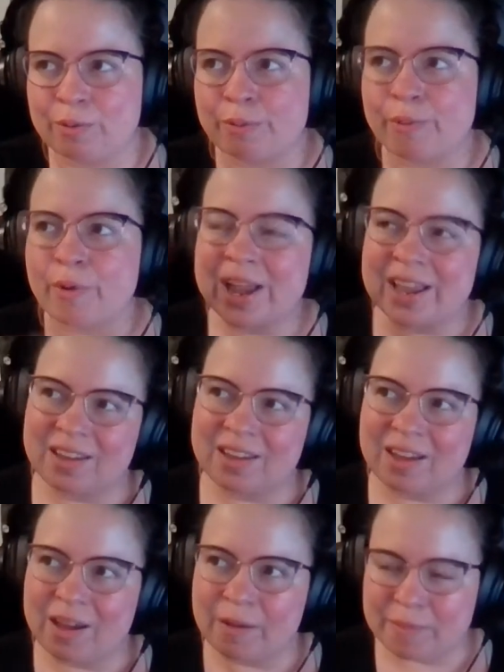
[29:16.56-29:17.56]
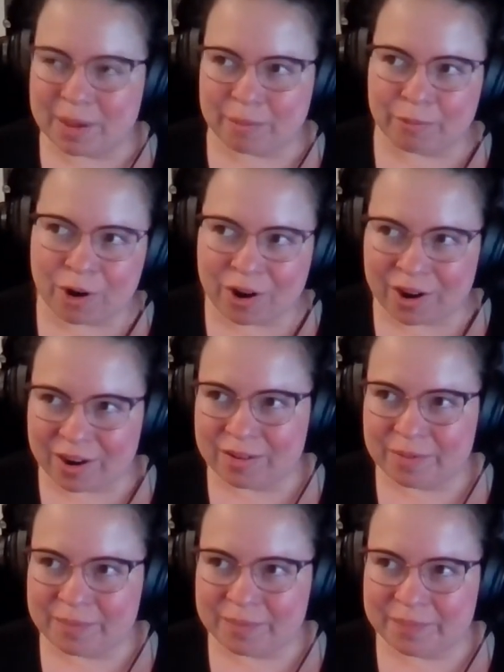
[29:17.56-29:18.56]
write a memoir,
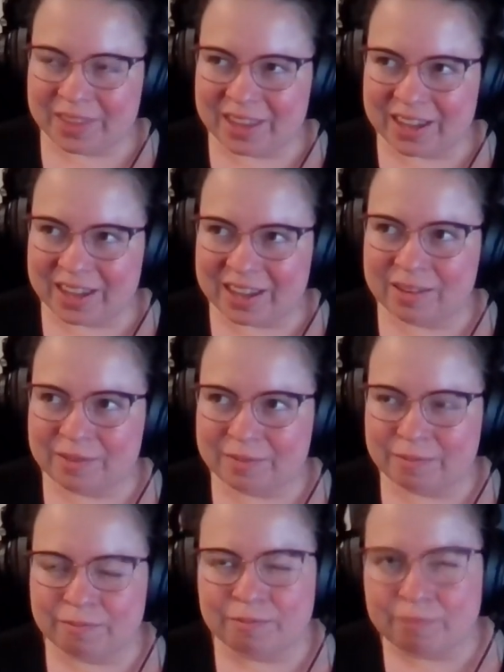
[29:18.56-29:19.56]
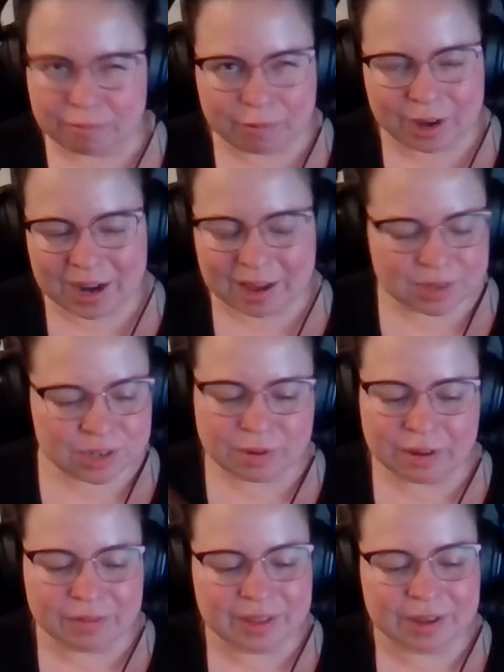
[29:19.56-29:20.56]
like what, I was
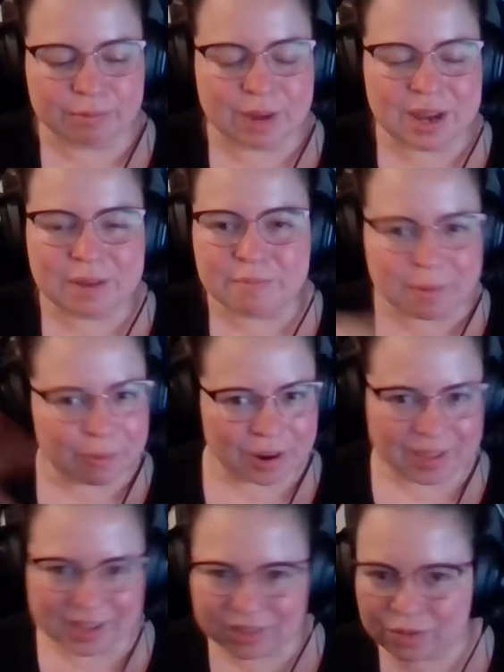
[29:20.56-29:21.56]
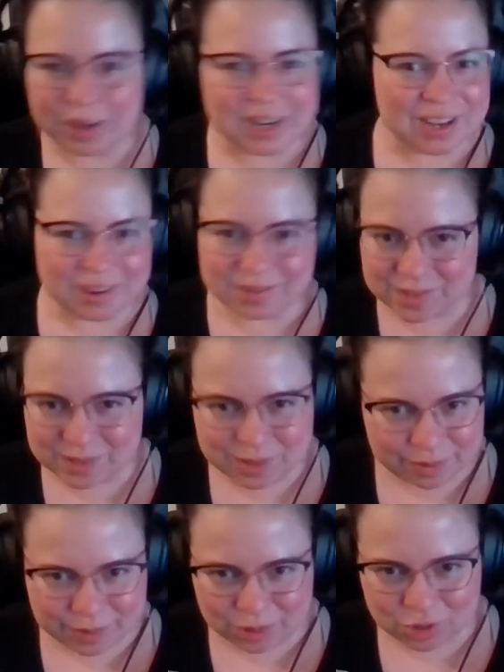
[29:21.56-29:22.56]
12, like write a memoir like 20 years into
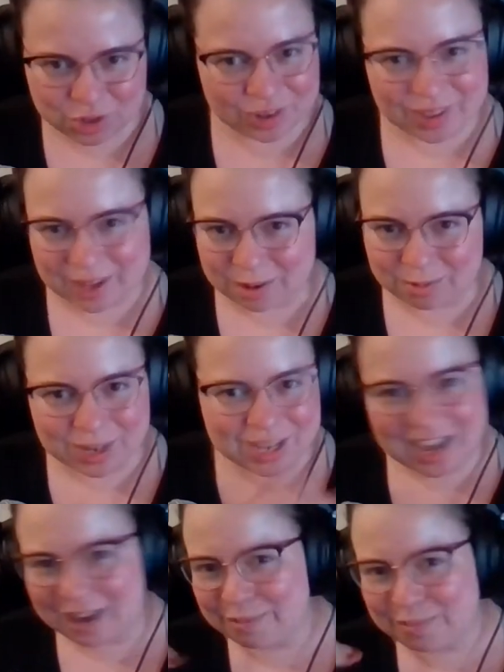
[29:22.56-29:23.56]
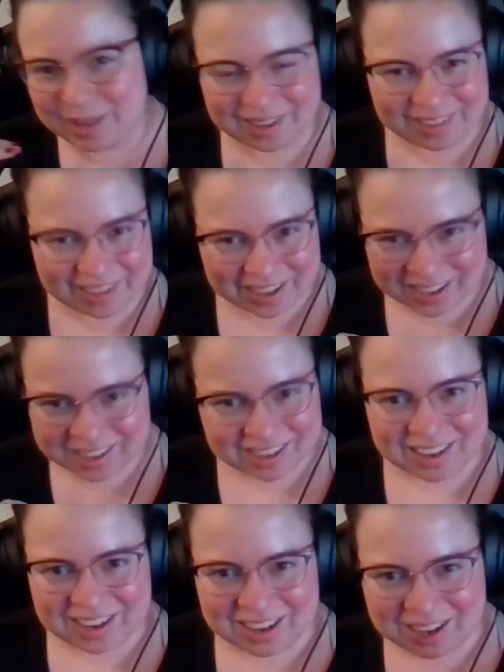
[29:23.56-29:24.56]
the future, like recapping, like,
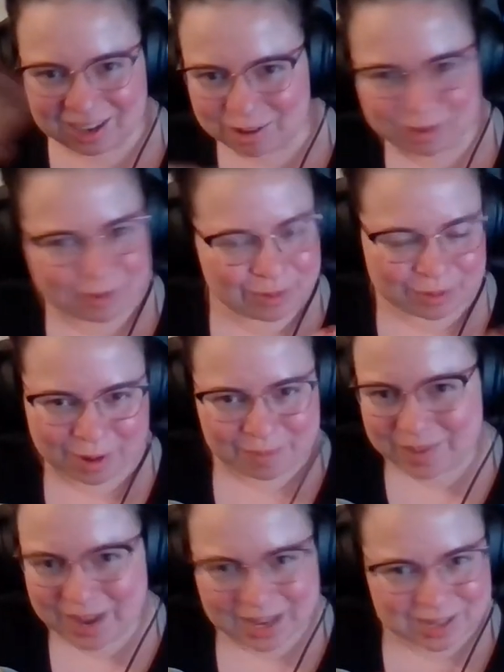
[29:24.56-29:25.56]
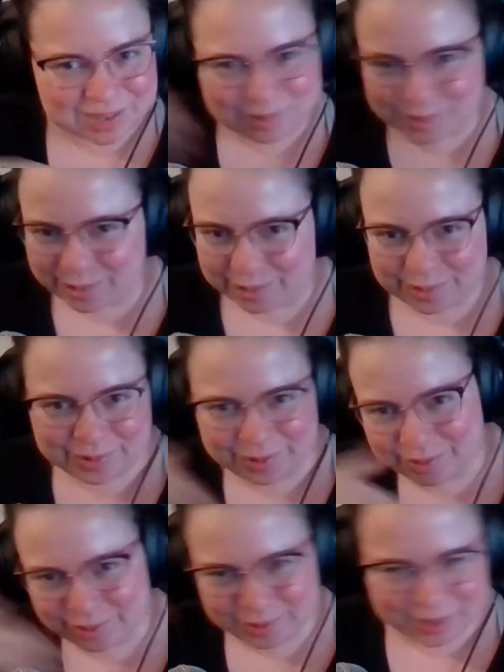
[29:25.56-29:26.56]
from high school
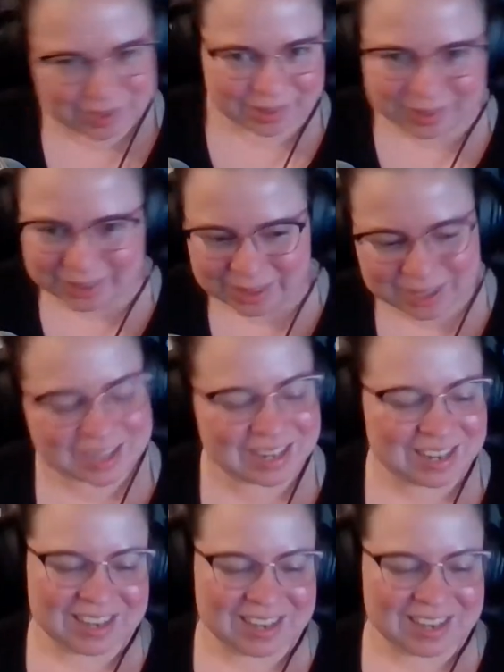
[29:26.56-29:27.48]
to adulthood.